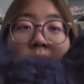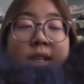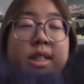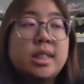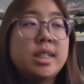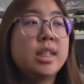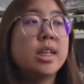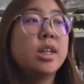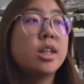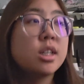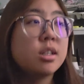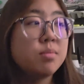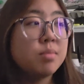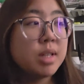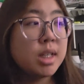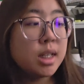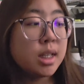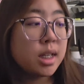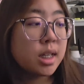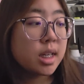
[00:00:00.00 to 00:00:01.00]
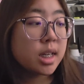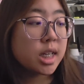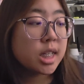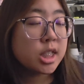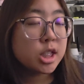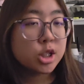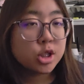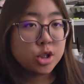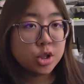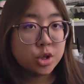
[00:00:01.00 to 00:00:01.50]
it took me,
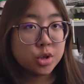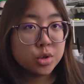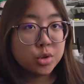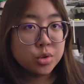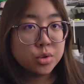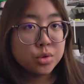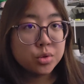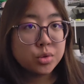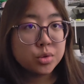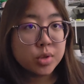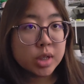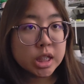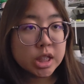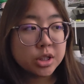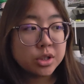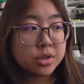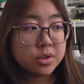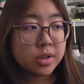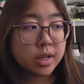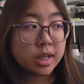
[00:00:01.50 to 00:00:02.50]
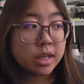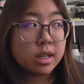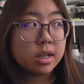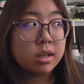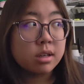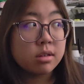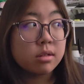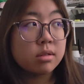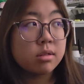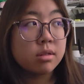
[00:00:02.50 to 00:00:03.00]
it's 2:22 right
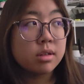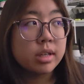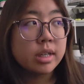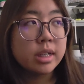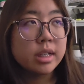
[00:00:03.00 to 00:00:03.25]
now.